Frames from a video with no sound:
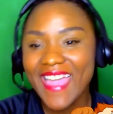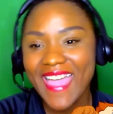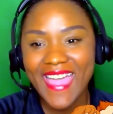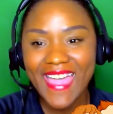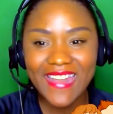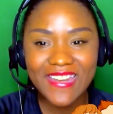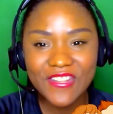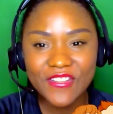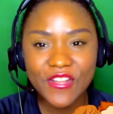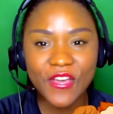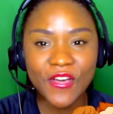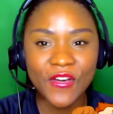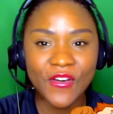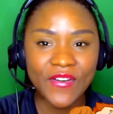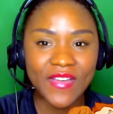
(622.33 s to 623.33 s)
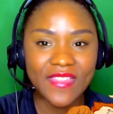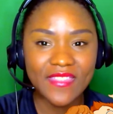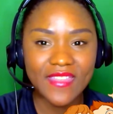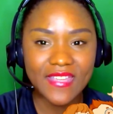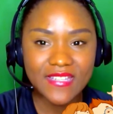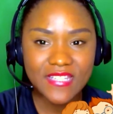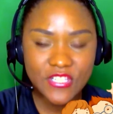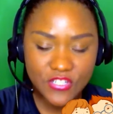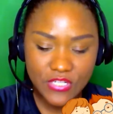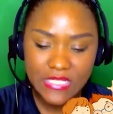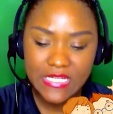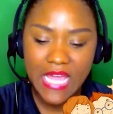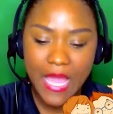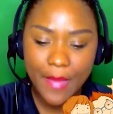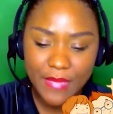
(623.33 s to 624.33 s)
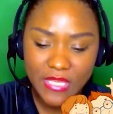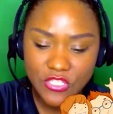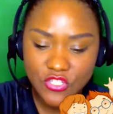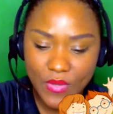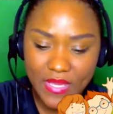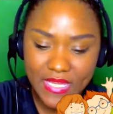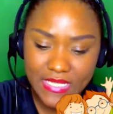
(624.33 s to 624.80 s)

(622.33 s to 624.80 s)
And and then teacher Tommy joined